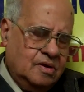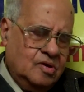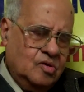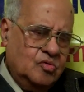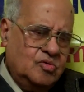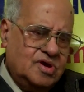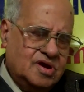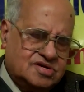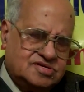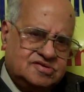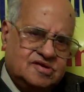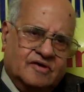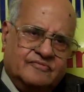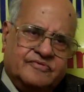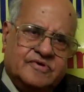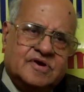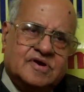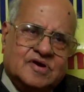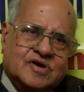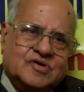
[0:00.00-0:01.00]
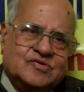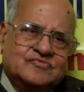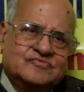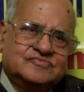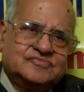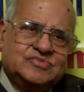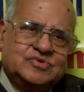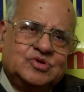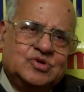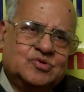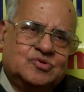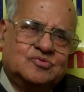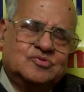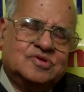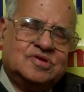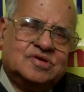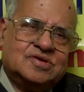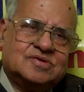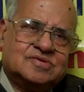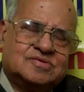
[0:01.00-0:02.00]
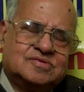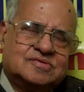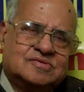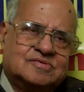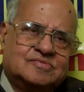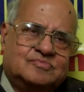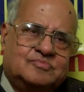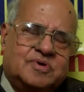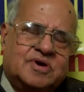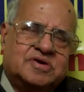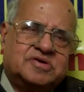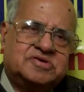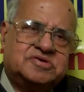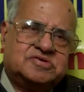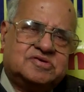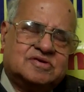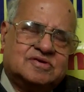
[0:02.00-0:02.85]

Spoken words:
we are sufferers due mm-hmm. to this partition.